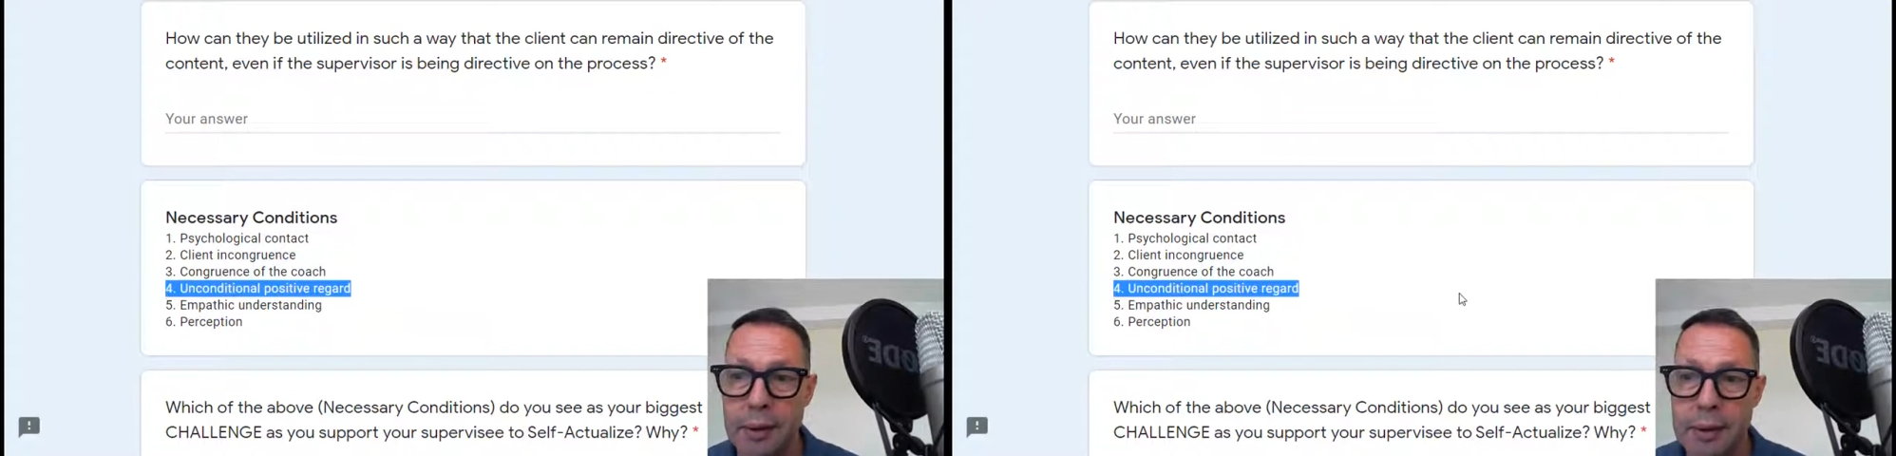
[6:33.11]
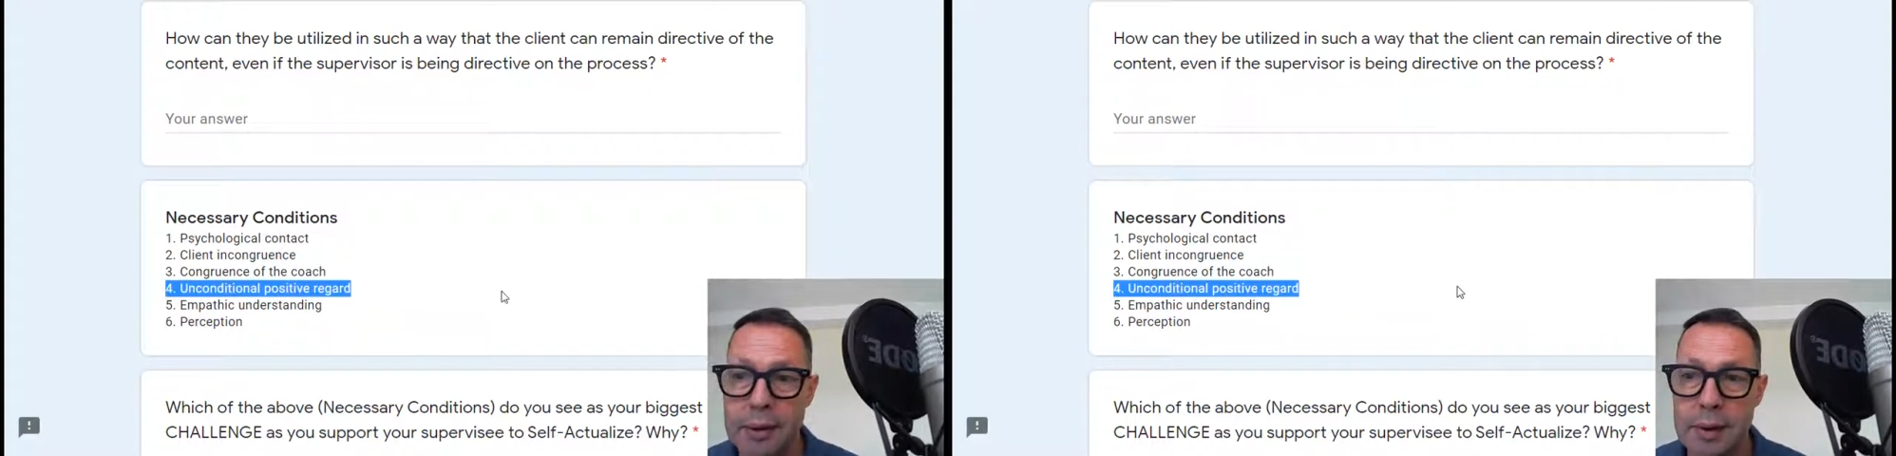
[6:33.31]

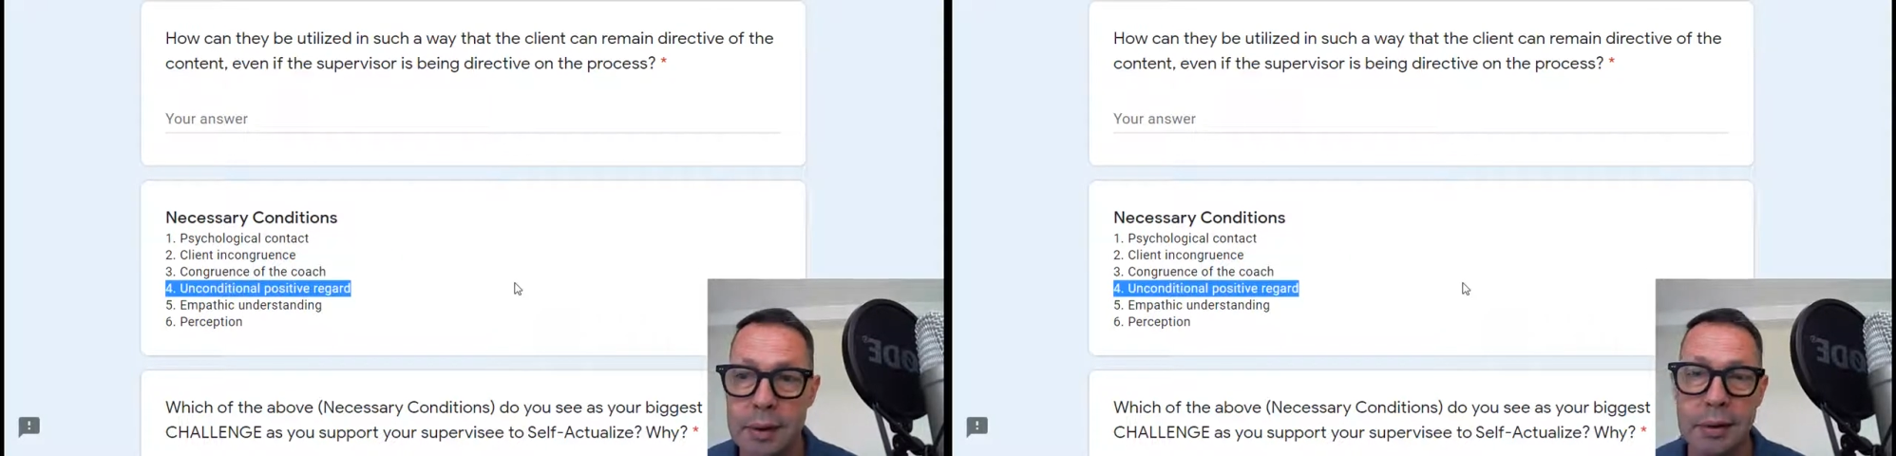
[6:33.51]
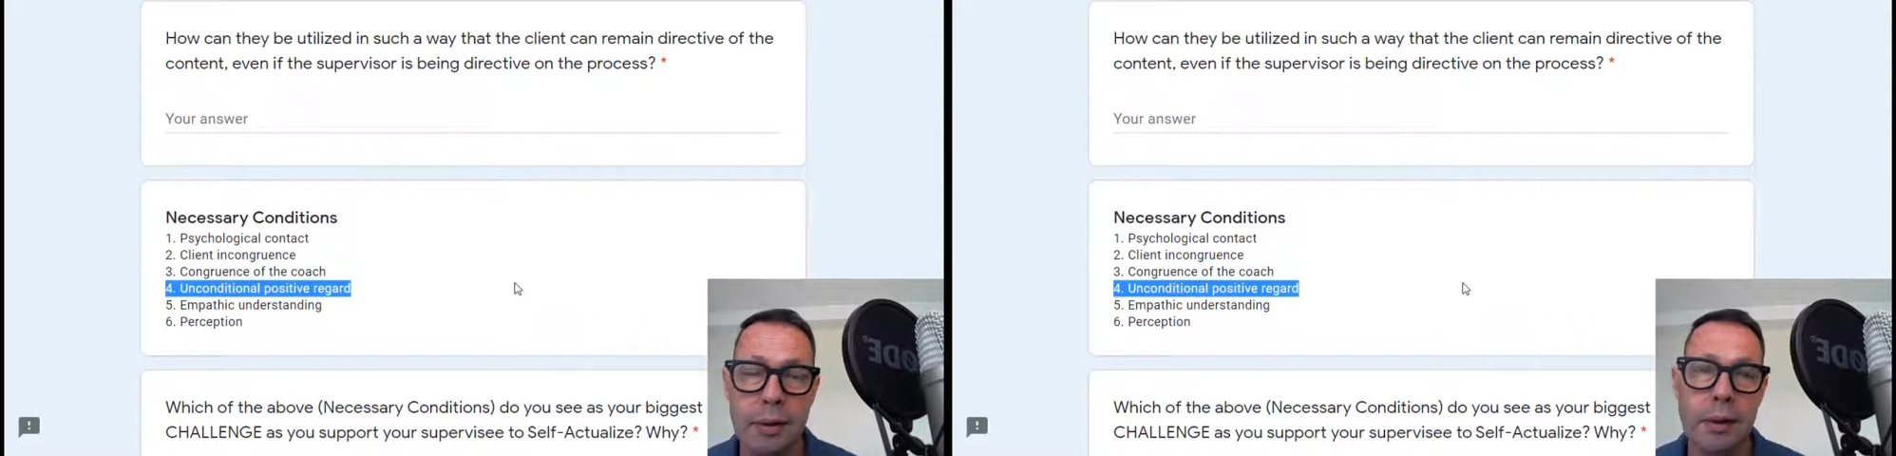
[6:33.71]
It's
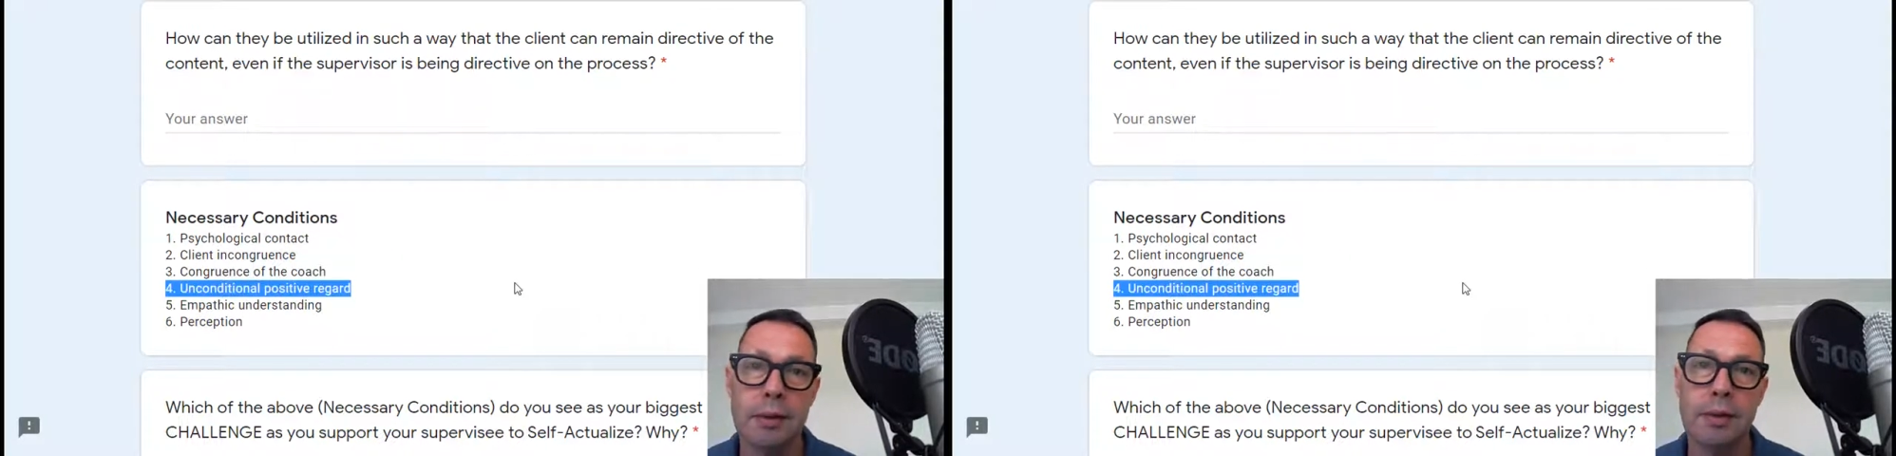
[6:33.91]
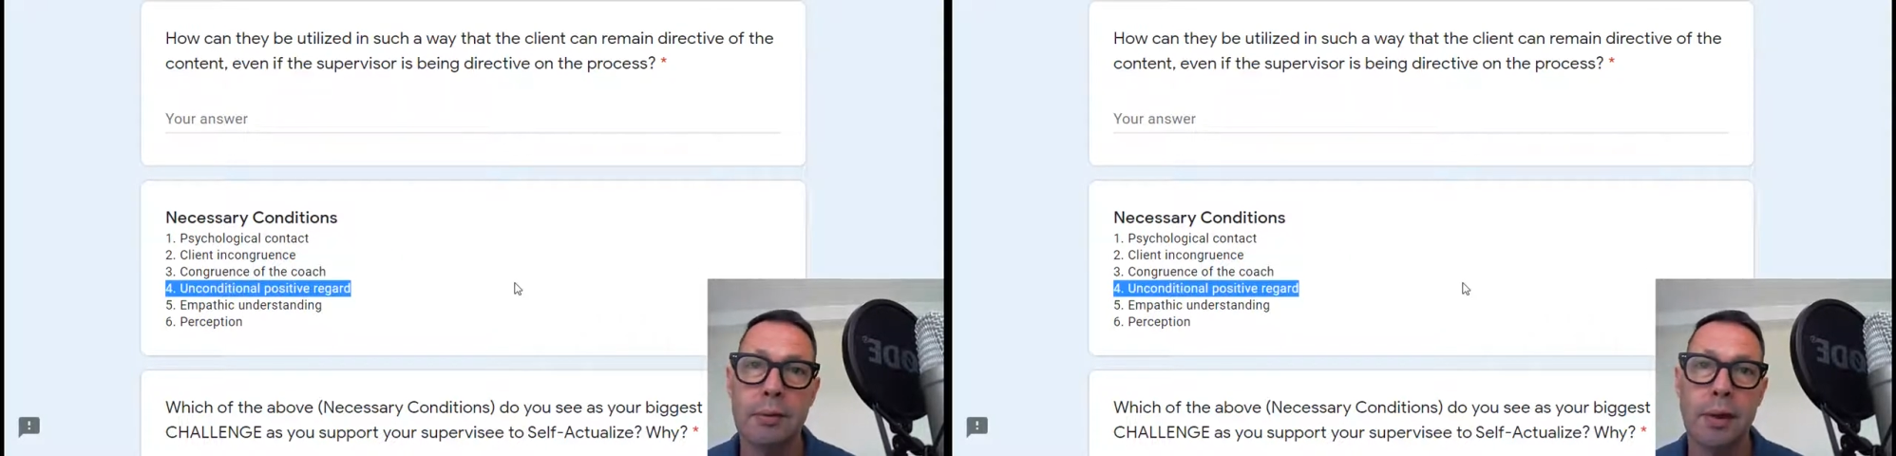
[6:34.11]

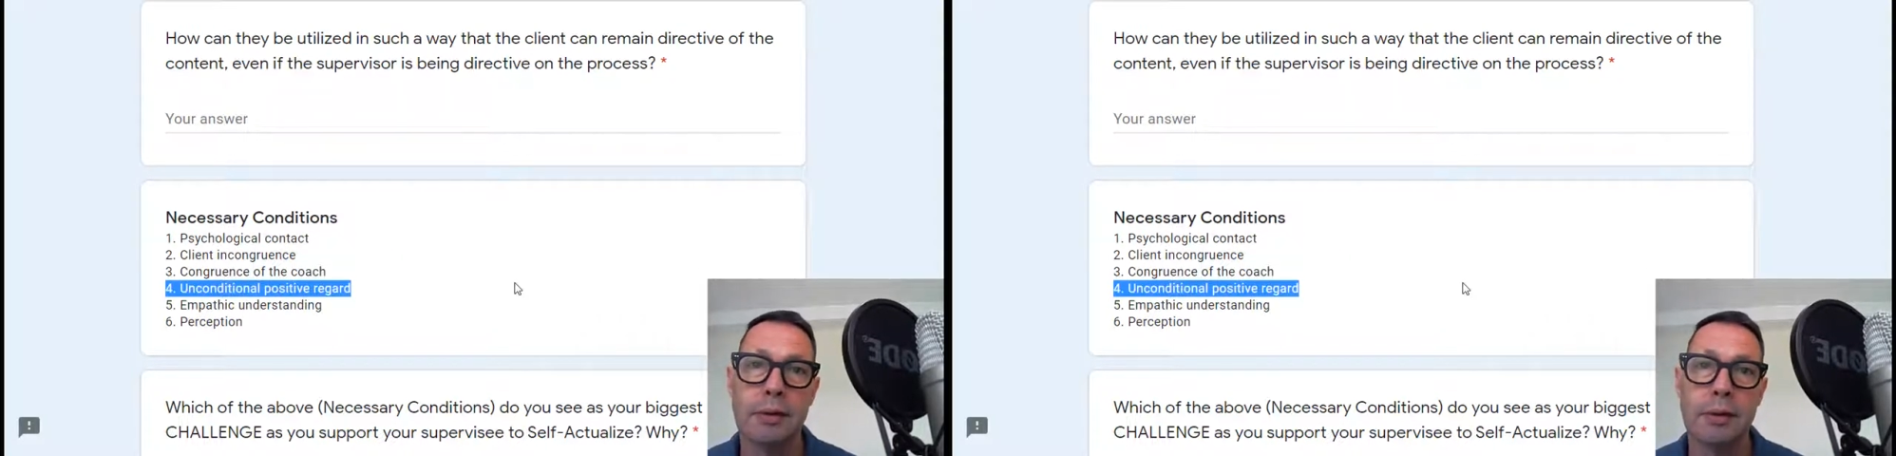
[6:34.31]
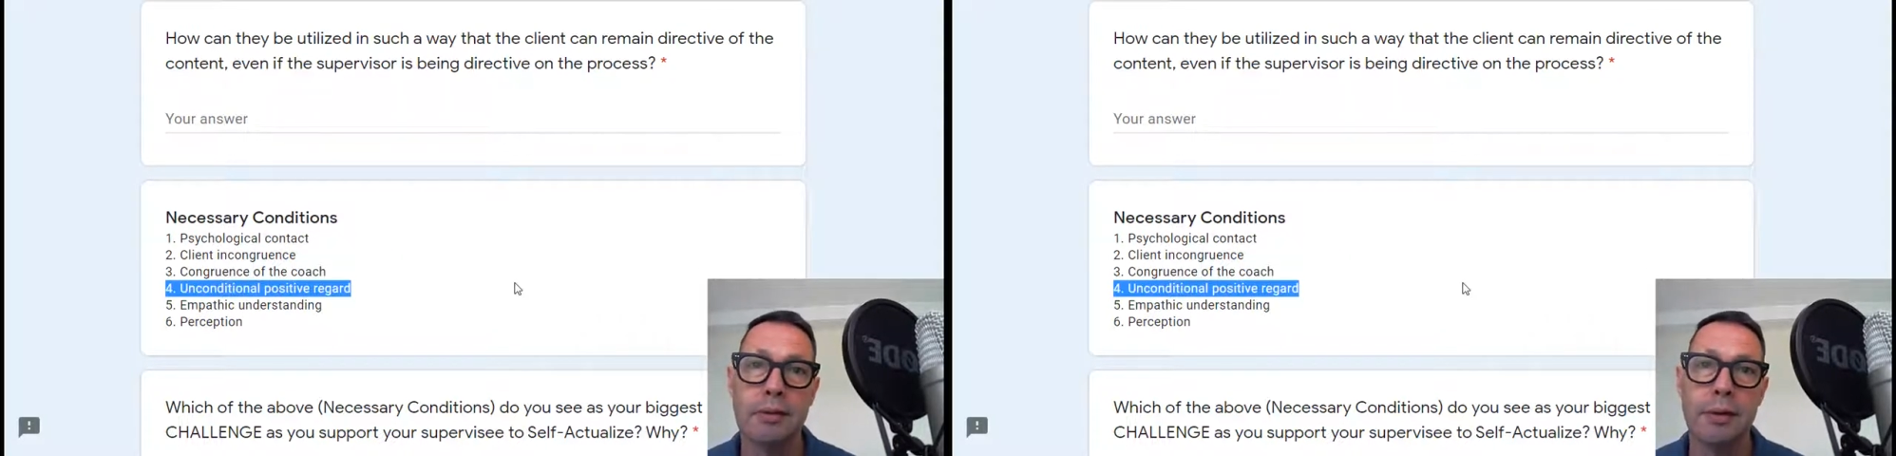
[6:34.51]
unconditional
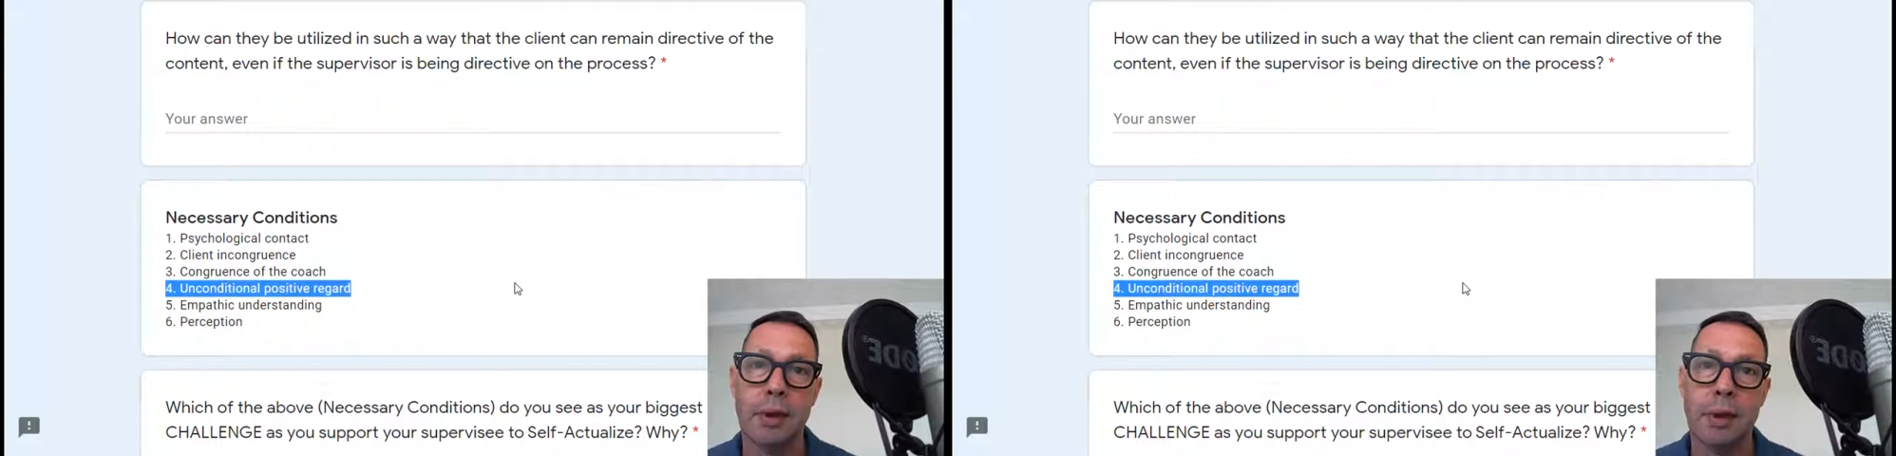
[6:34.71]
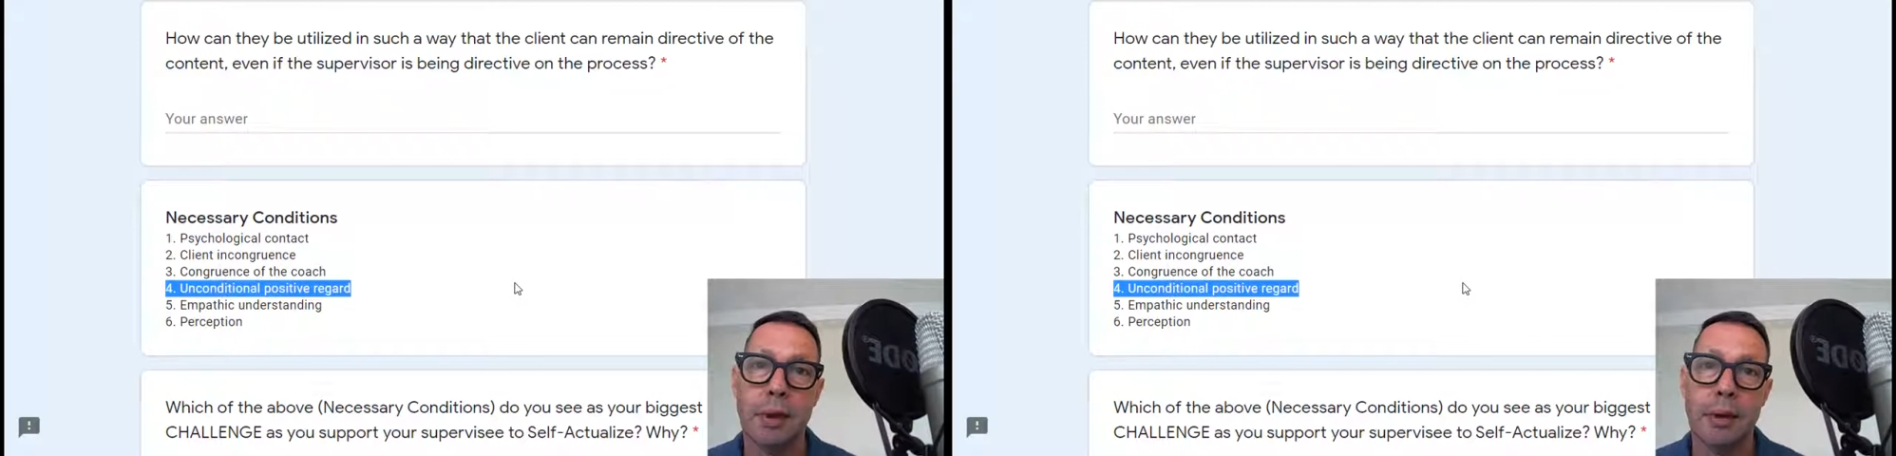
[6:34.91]
positive
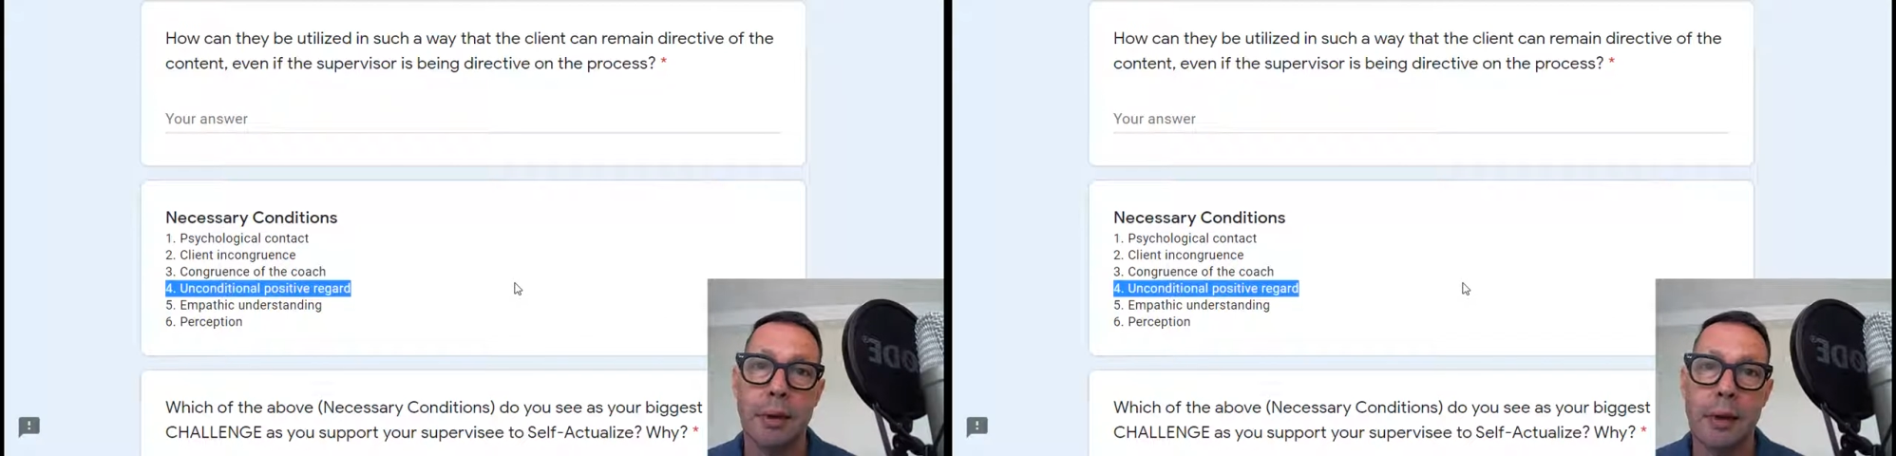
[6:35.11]
regard,